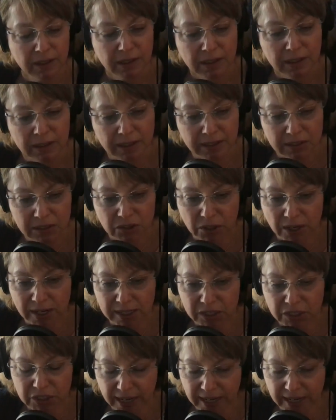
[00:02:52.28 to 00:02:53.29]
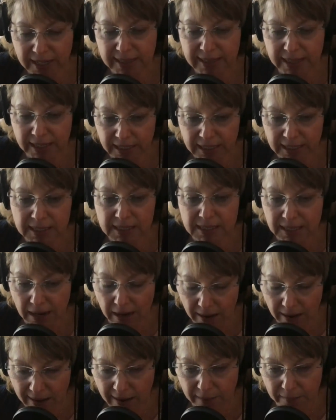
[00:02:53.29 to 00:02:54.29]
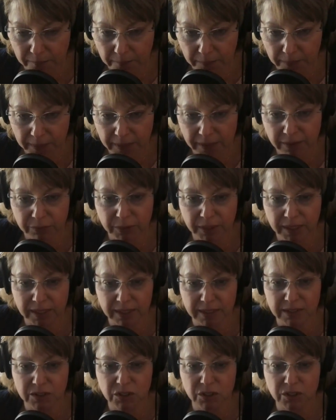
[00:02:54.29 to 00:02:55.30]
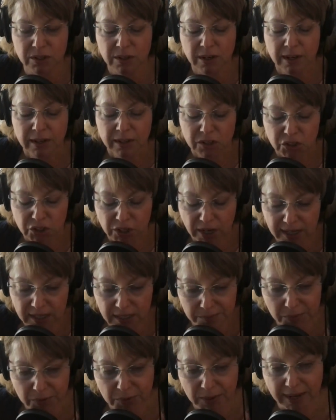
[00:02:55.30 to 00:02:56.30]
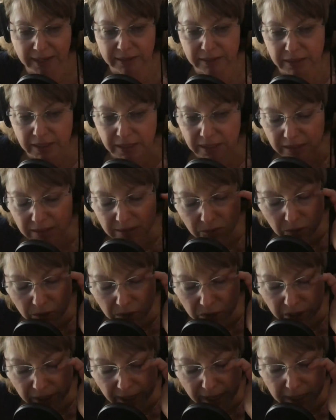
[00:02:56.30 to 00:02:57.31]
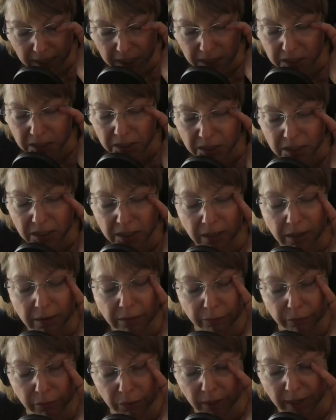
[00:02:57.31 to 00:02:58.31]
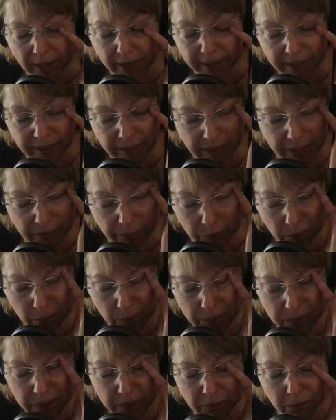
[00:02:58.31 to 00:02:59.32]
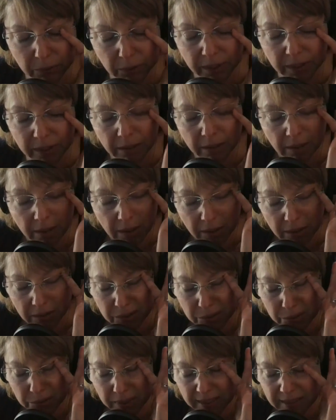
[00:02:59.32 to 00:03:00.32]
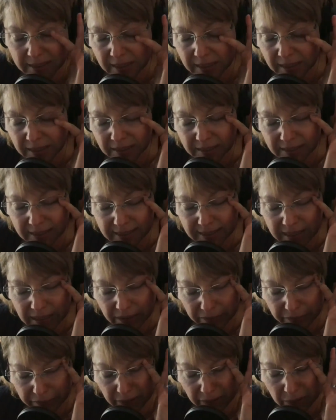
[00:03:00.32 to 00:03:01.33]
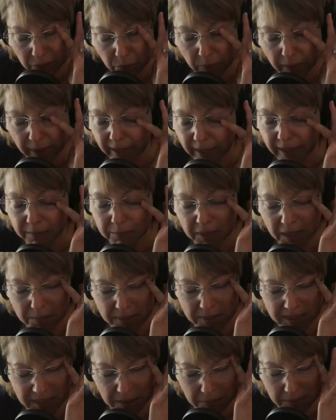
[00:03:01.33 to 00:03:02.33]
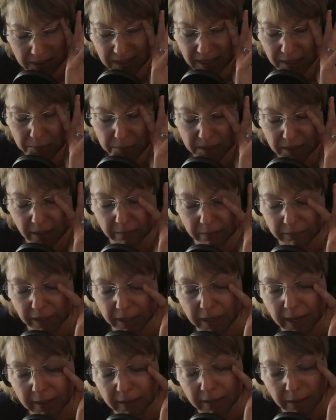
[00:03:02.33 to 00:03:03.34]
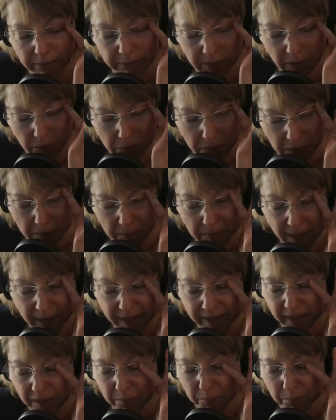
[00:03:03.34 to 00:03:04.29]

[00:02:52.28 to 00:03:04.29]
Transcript: Let's try to shake things up. If we can change modalities or change variety of what we're doing, do things in a different way, maybe some of the same stuff, like I love yoga, but I get